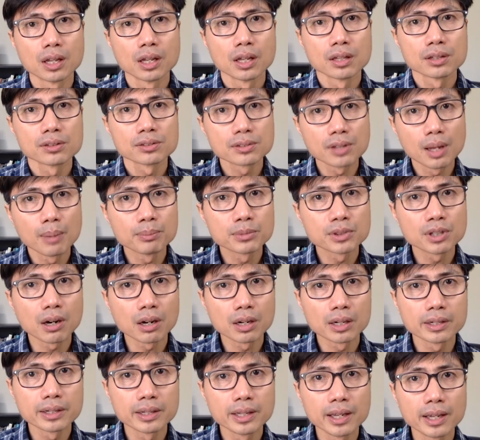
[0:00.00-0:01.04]
some
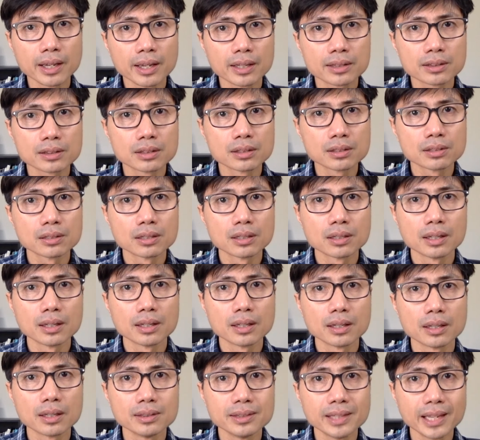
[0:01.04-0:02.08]
target
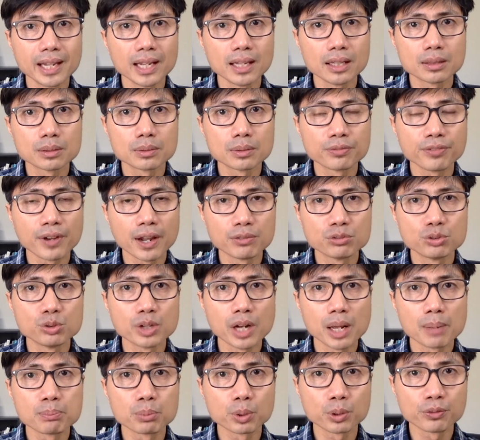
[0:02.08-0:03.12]
date
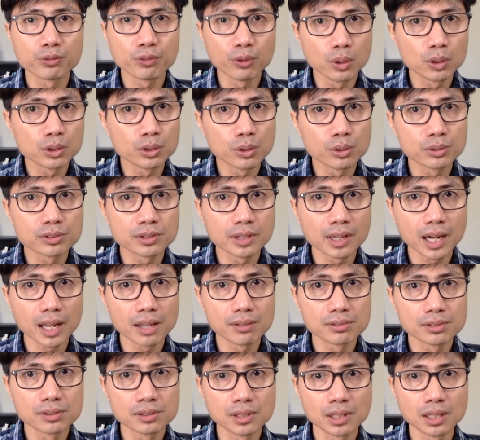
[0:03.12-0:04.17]
529 portfolios that
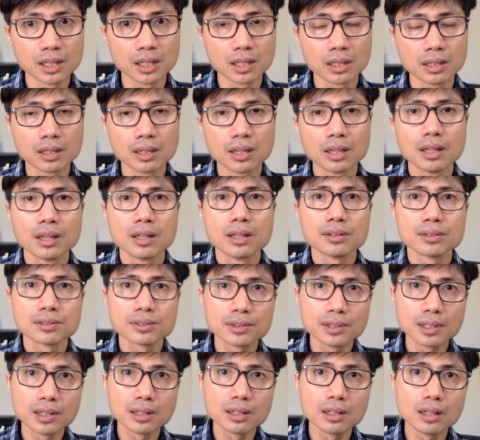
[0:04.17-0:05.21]
I've seen
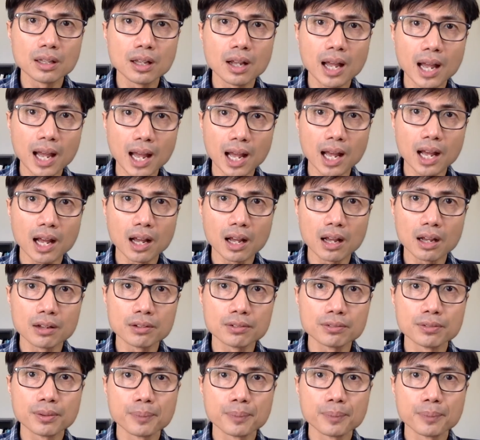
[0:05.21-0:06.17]
still have